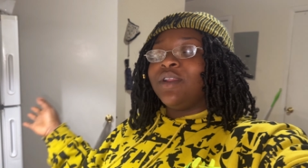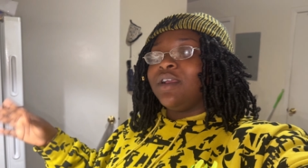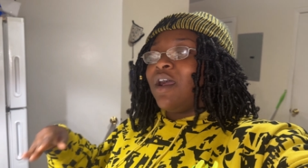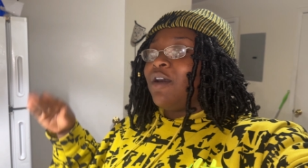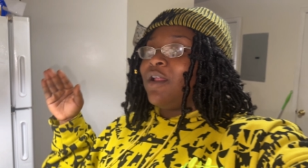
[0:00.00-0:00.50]
to
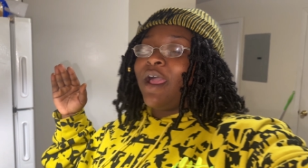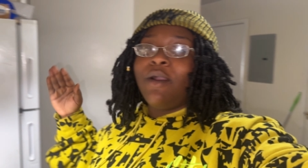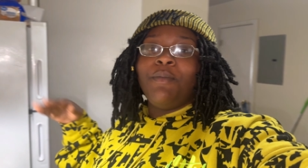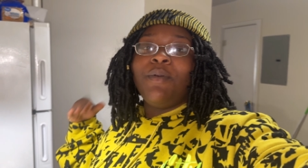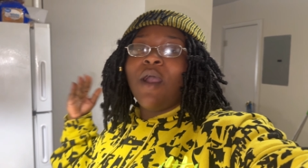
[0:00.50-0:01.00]
call
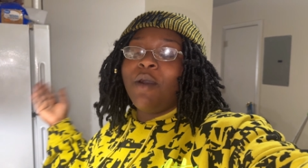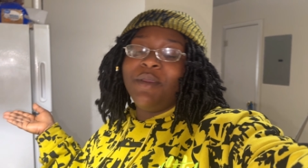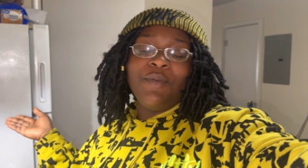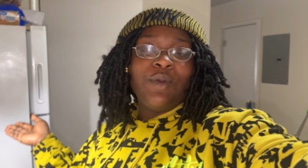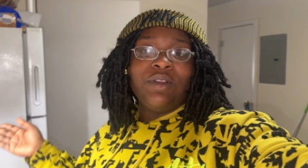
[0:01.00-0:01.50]
call
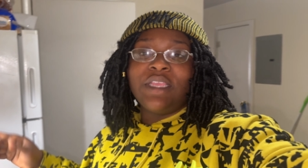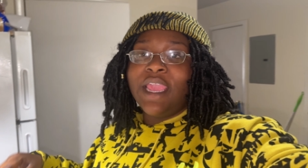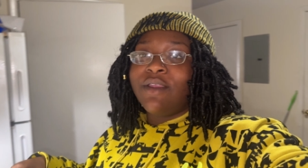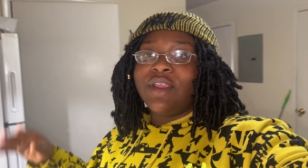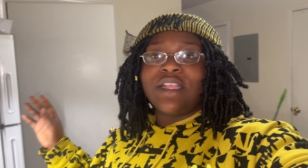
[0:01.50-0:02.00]
people
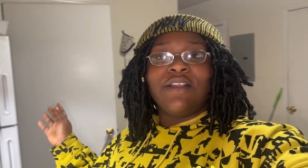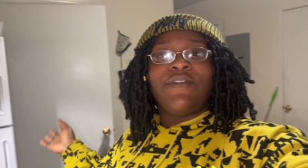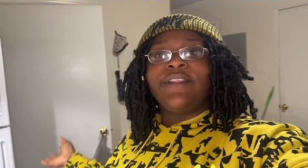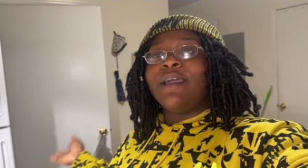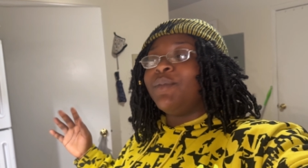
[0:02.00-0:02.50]
scary and stuff
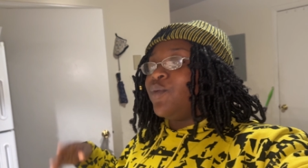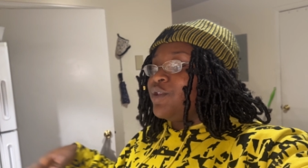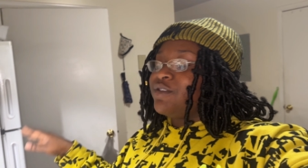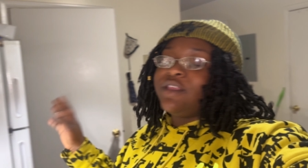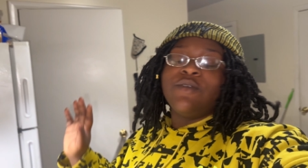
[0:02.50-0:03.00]
like that, but when
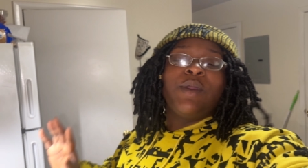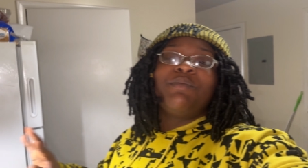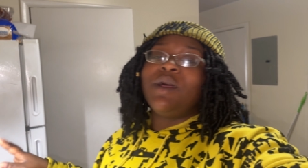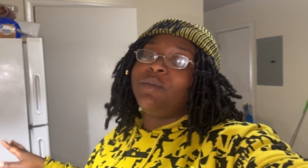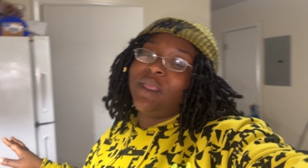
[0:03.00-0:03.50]
you see them in
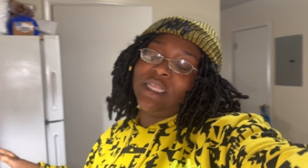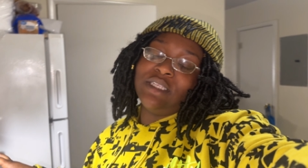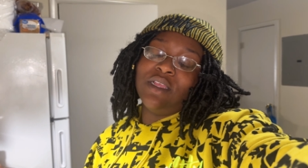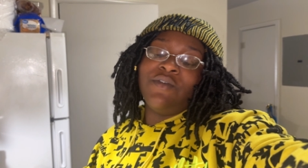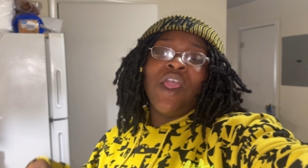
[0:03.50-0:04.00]
public and
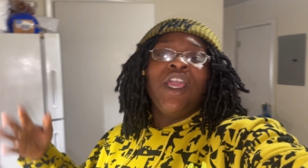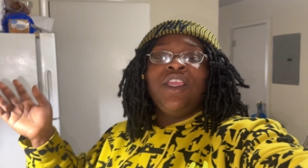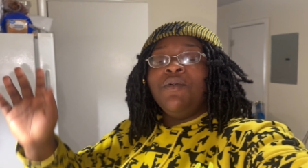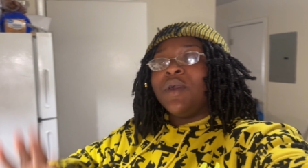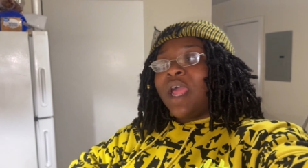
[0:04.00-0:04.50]
stuff,
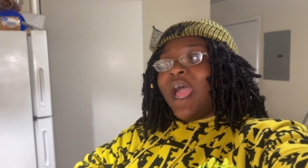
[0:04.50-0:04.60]
you want to